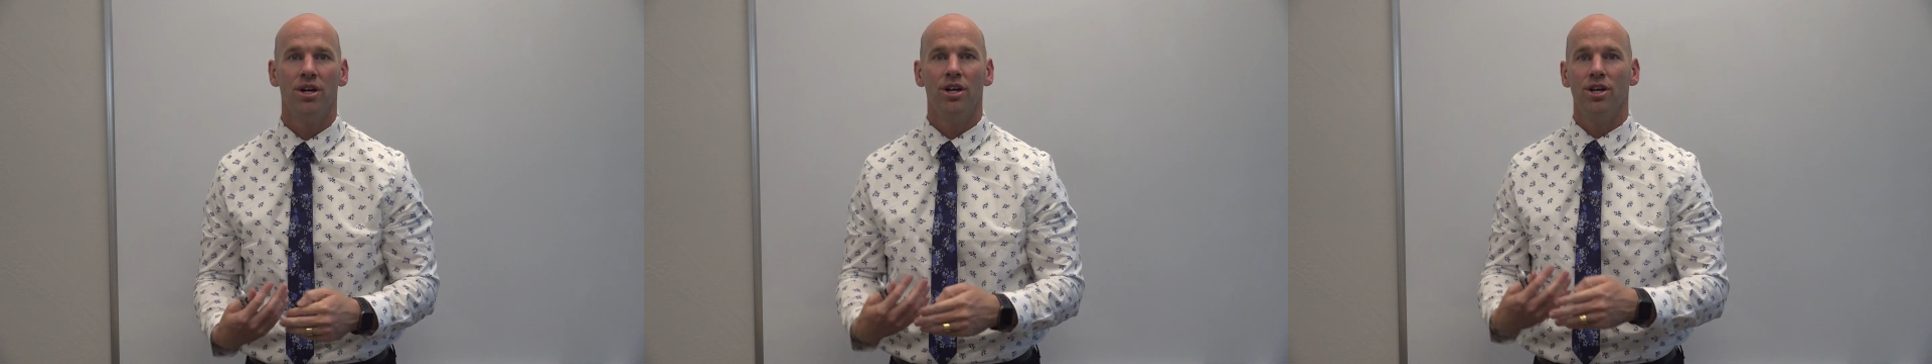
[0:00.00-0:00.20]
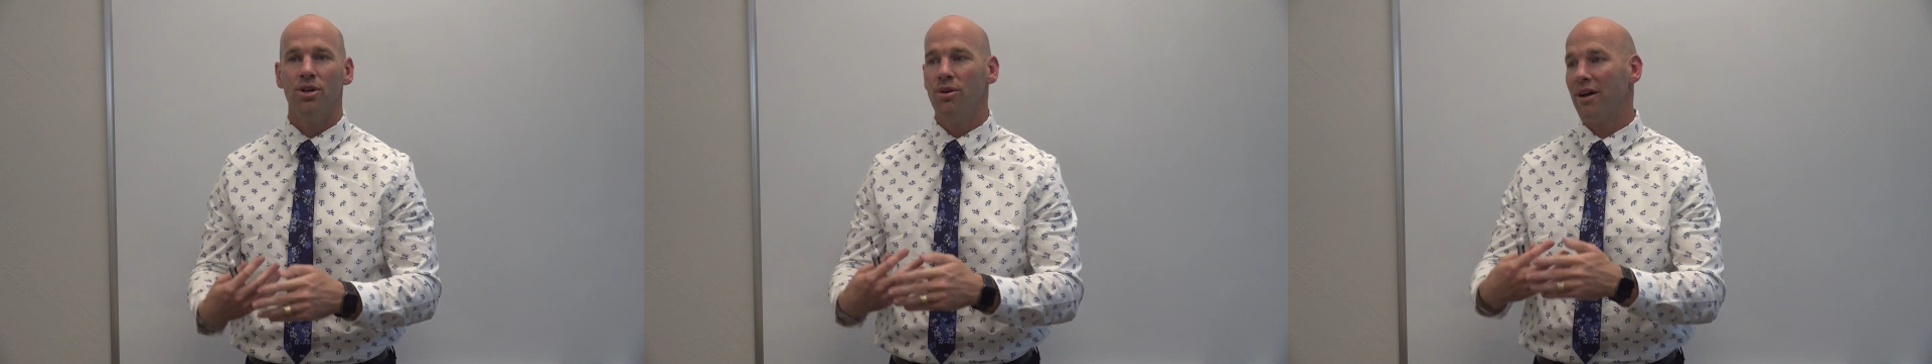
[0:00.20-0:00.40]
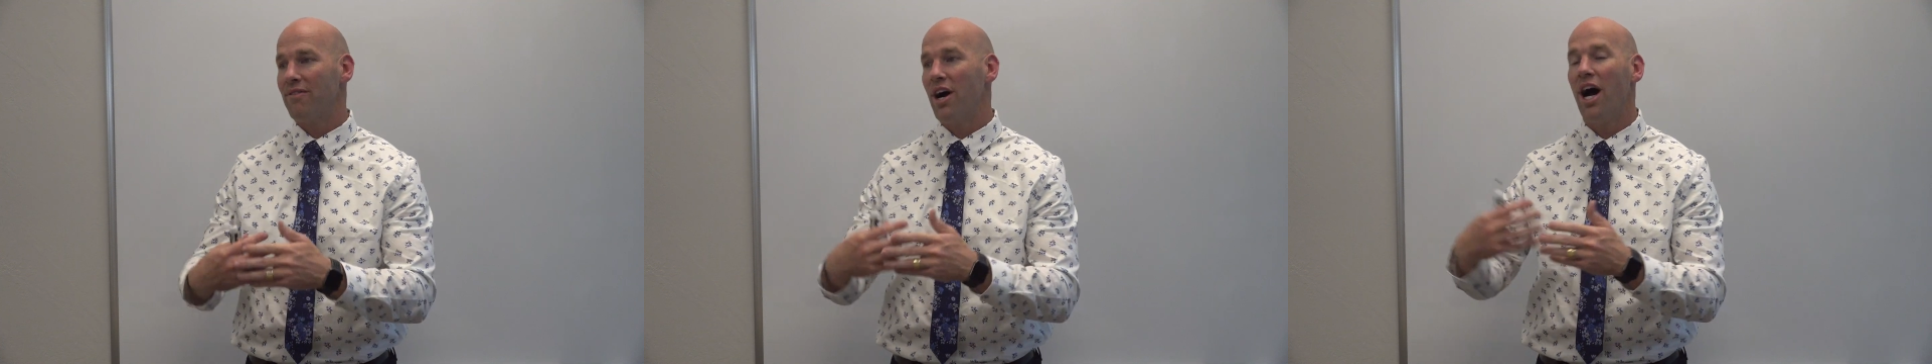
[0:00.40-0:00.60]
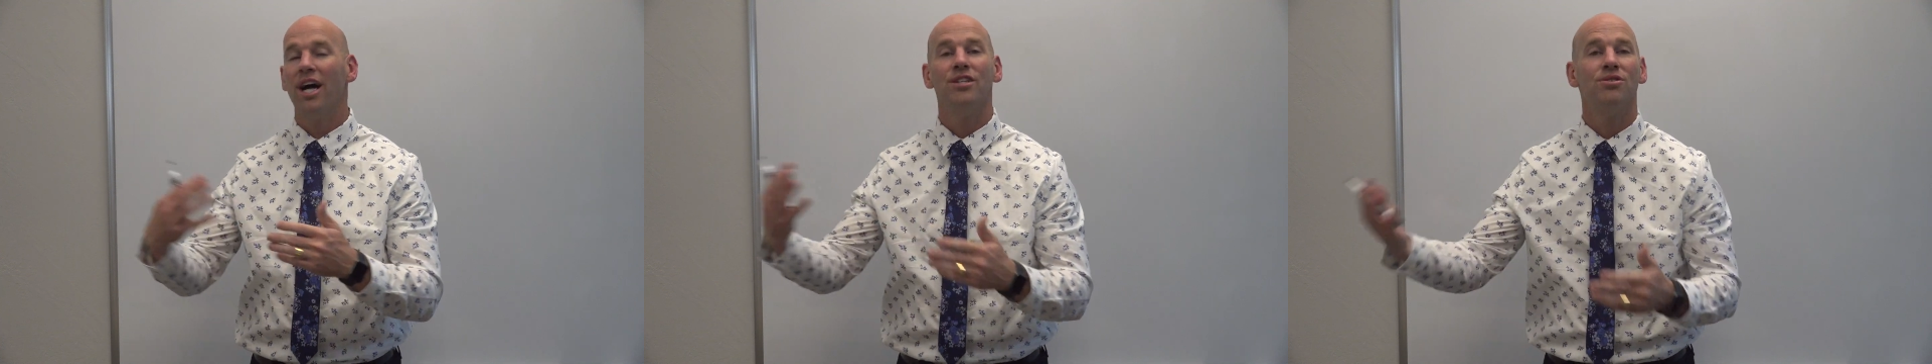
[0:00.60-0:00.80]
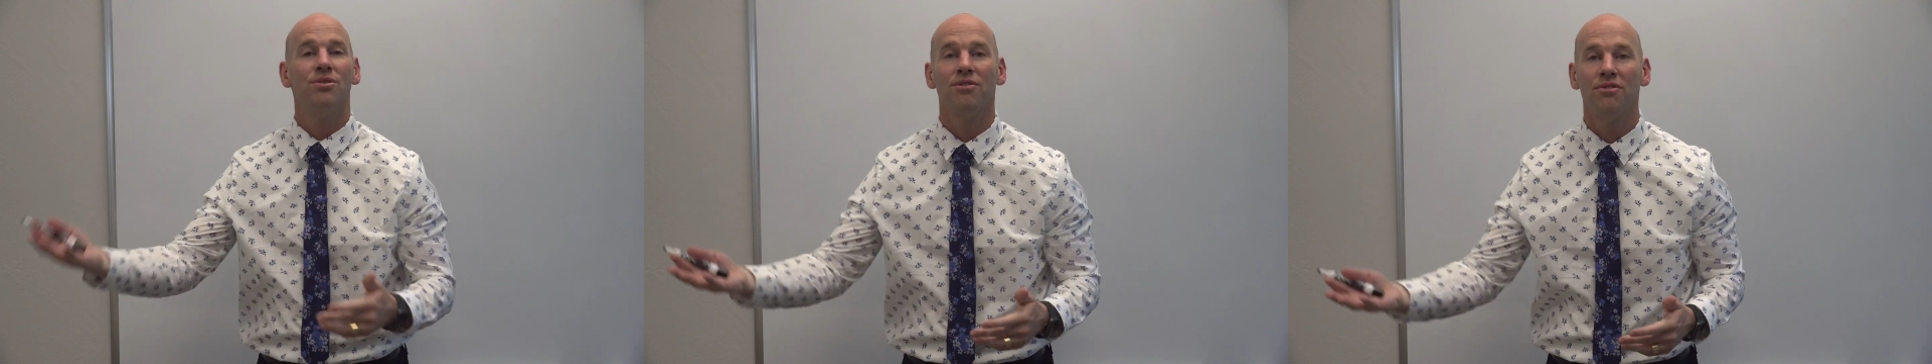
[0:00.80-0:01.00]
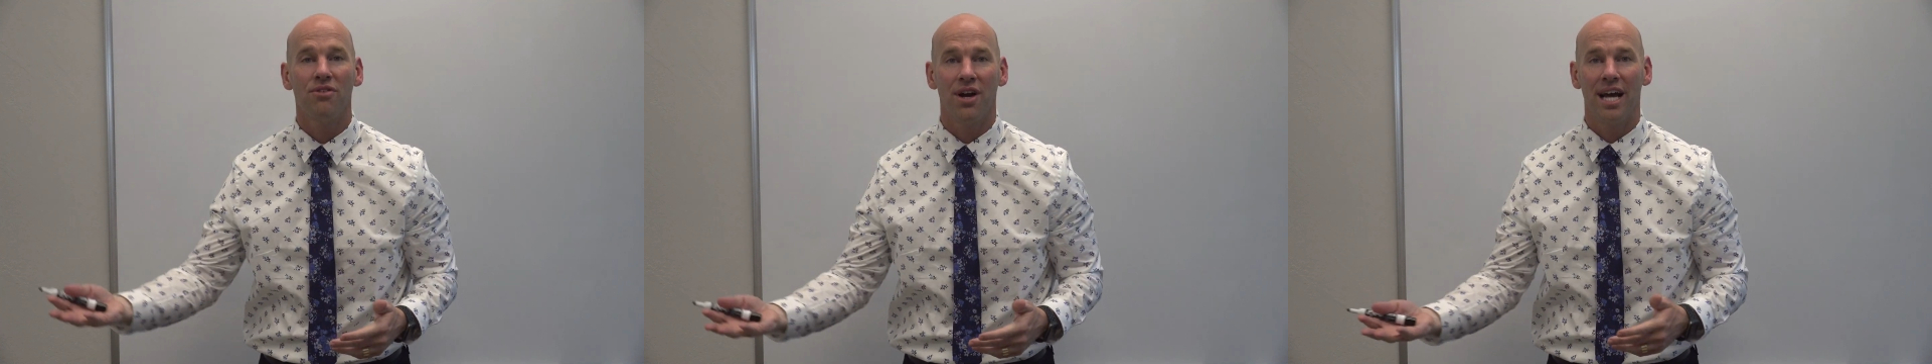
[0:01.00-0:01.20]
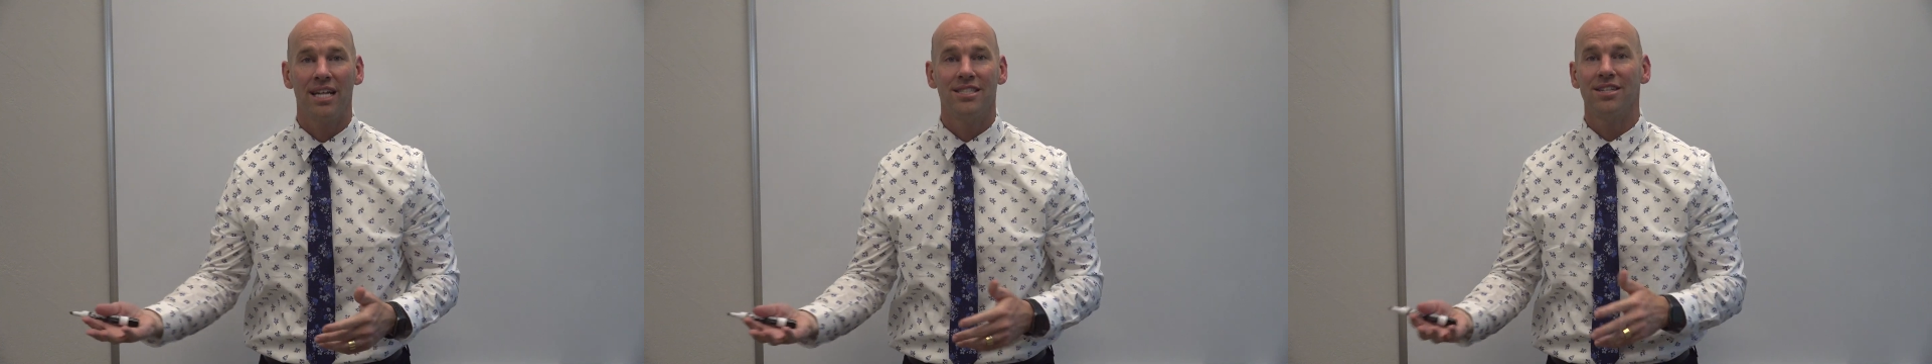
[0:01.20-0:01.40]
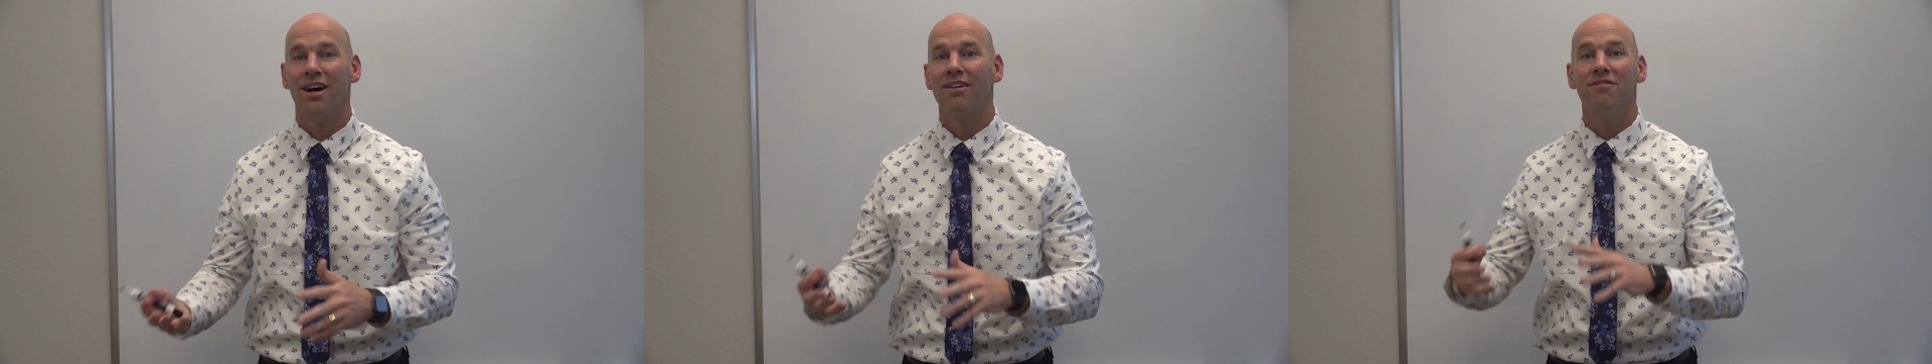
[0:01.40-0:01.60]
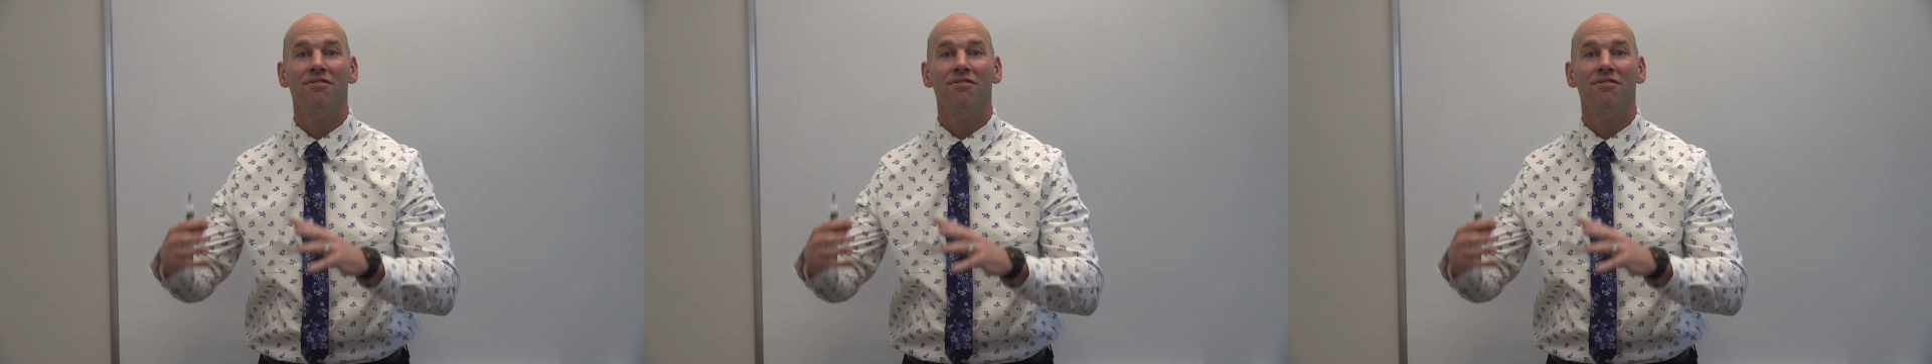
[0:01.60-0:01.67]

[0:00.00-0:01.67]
You have 100 friends on